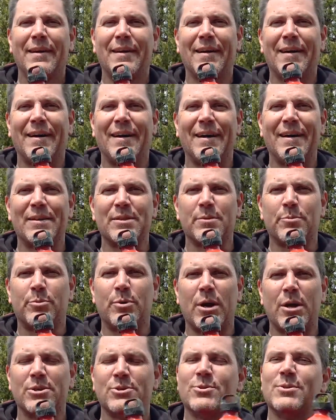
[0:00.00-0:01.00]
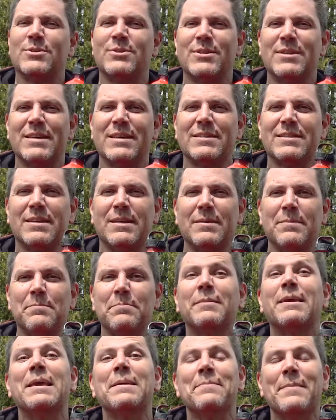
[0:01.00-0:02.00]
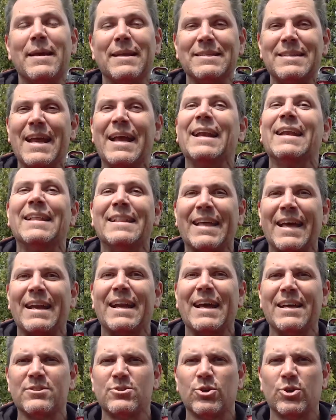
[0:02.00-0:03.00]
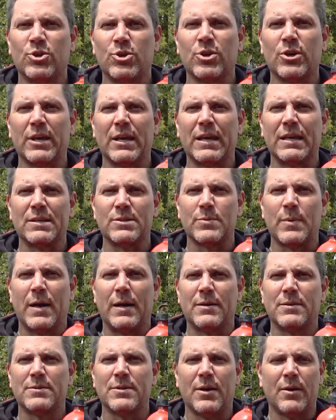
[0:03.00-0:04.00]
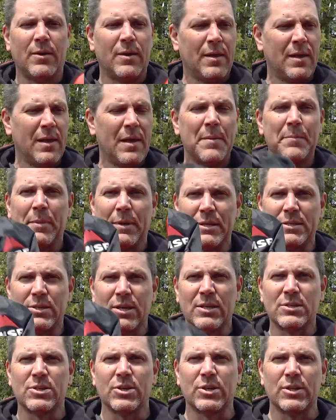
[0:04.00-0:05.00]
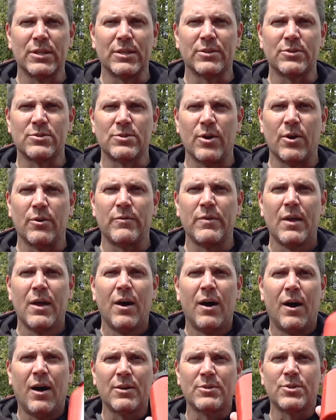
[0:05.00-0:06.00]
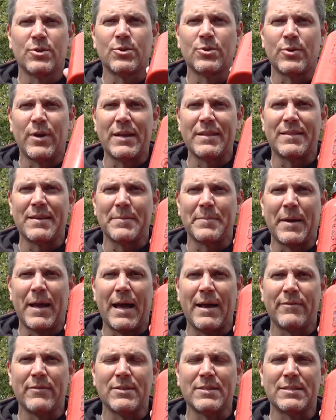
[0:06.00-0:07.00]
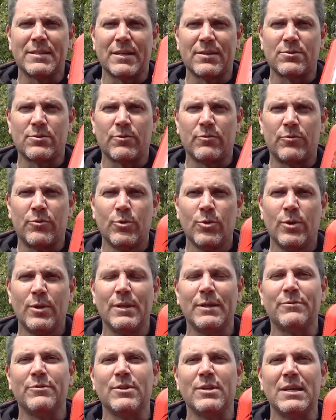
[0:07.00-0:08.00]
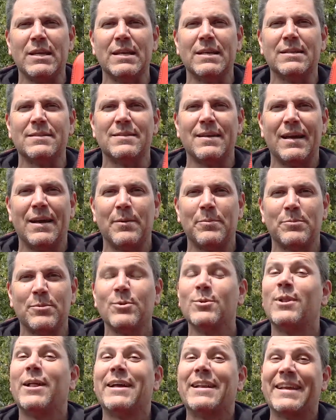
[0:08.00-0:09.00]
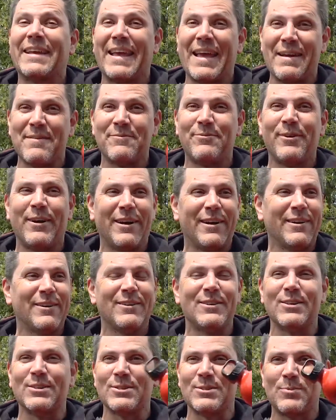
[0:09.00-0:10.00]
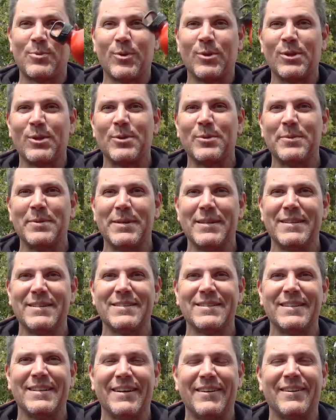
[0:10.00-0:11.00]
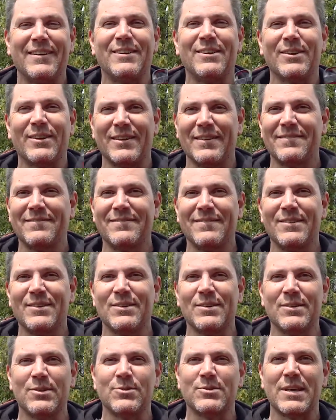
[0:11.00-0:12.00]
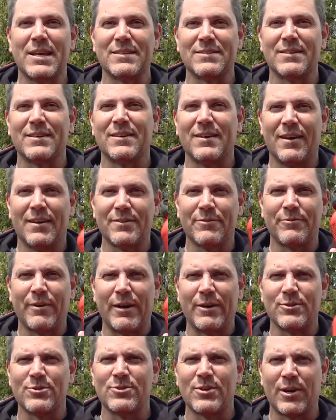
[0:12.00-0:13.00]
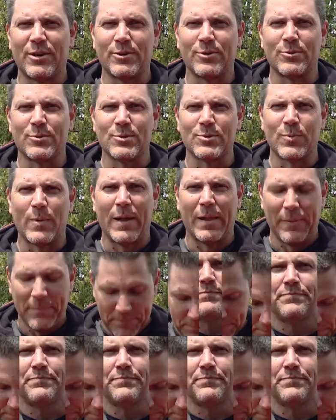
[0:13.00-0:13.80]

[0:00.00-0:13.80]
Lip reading: the pressure into this and keep maintaining that as you're cooking as well. So, but it's a good little stove. Also, a great thing about having this extra fuel, if you need it to help you light a campfire, you just pour a little bit of this in there and you can use it as a fire starter as well.